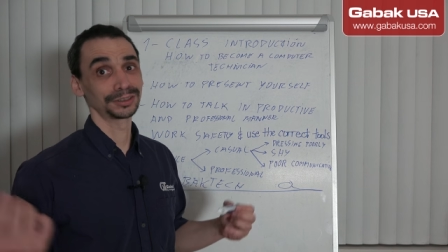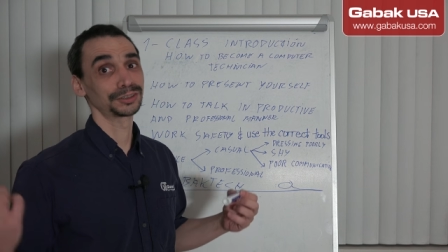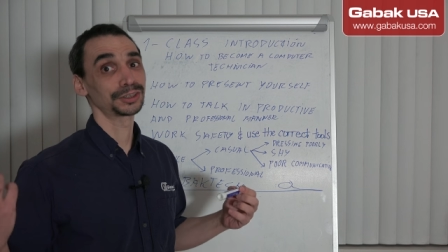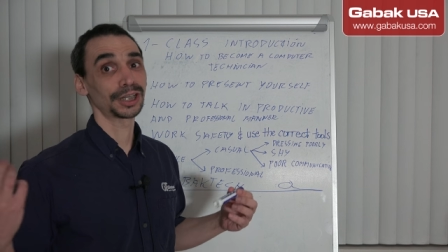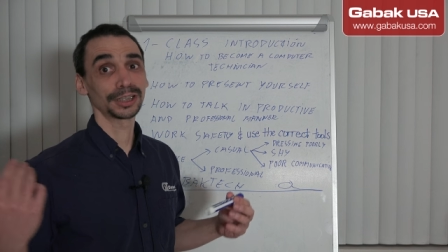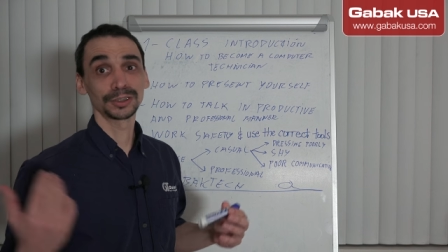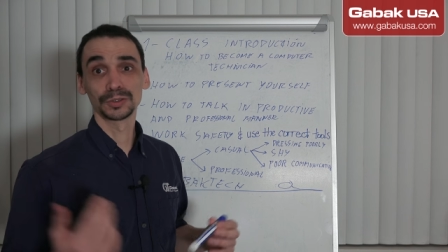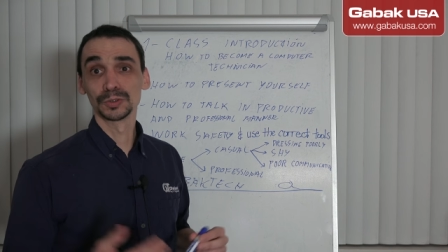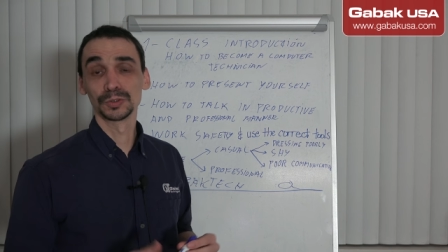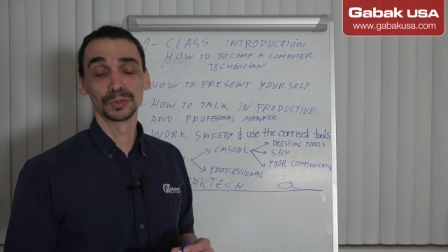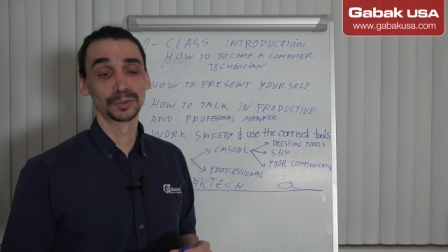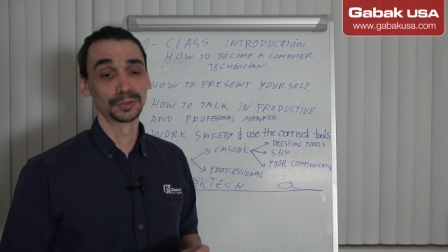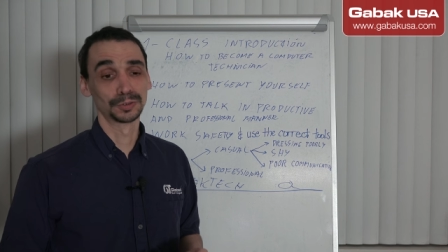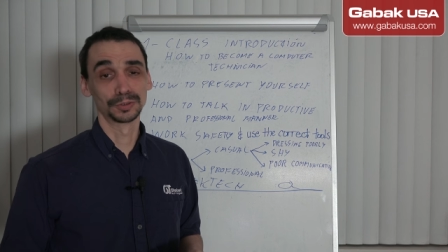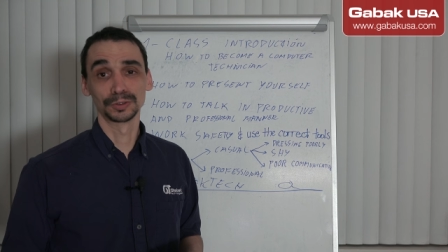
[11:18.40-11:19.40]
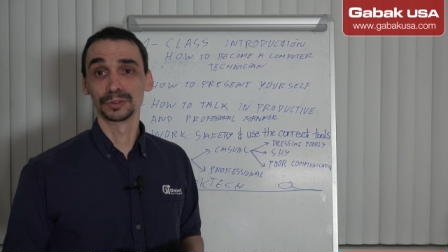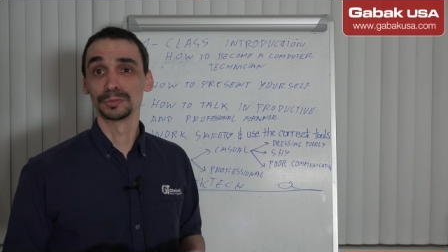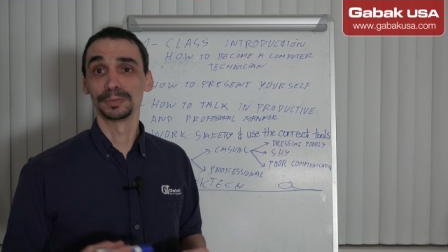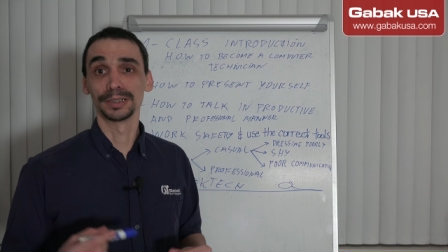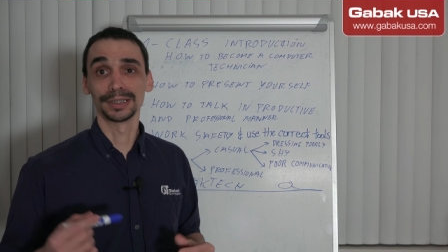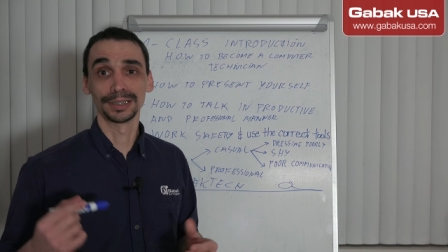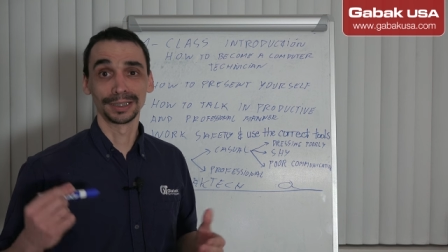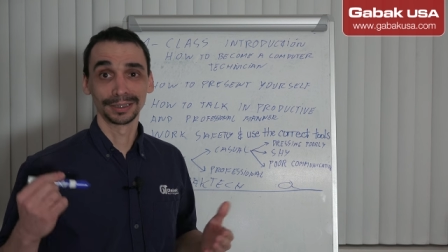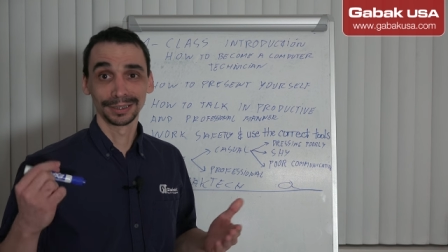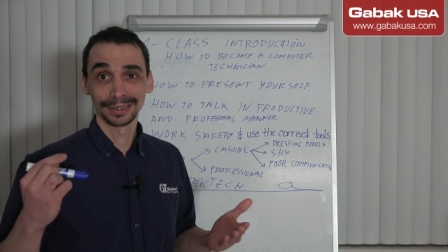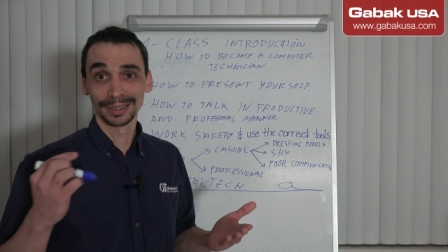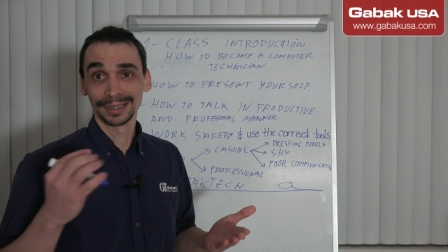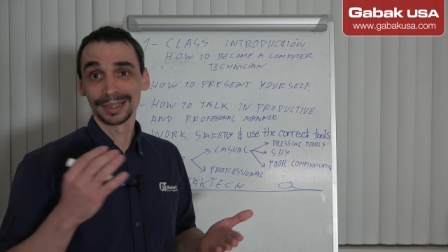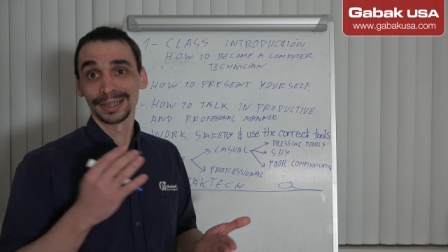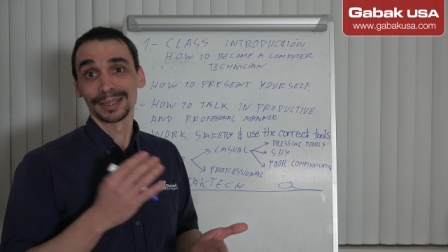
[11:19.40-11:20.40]
try to, to be
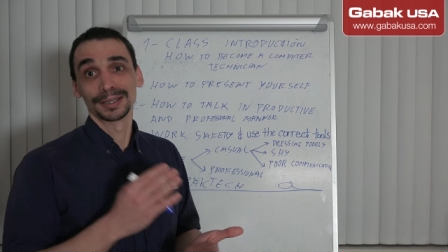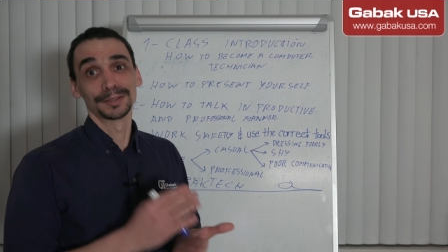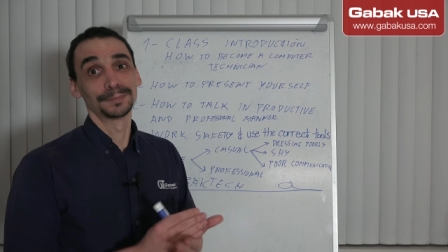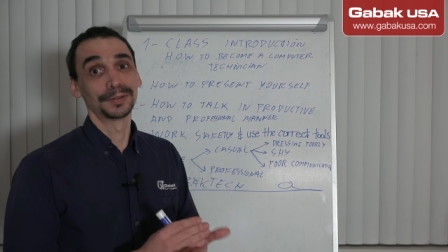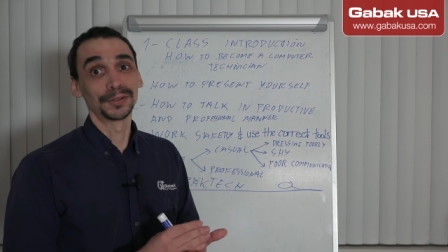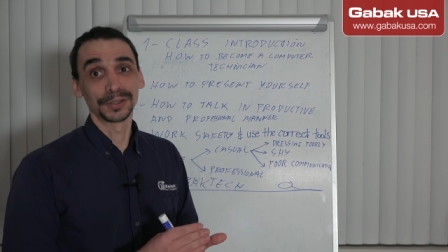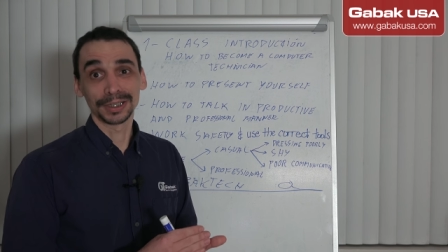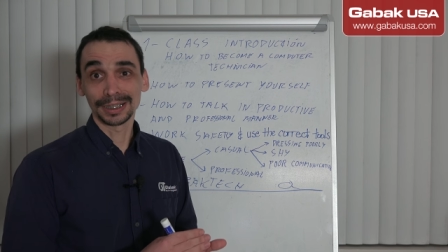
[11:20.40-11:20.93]
very